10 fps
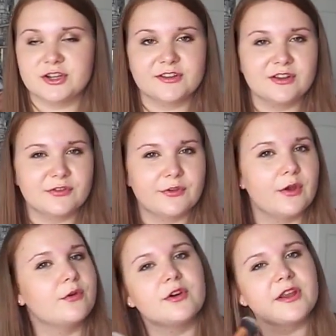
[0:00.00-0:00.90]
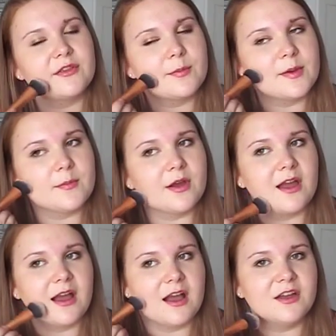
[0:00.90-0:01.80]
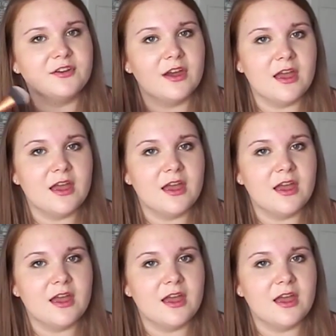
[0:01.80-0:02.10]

It's not so good, it's a bit more hard.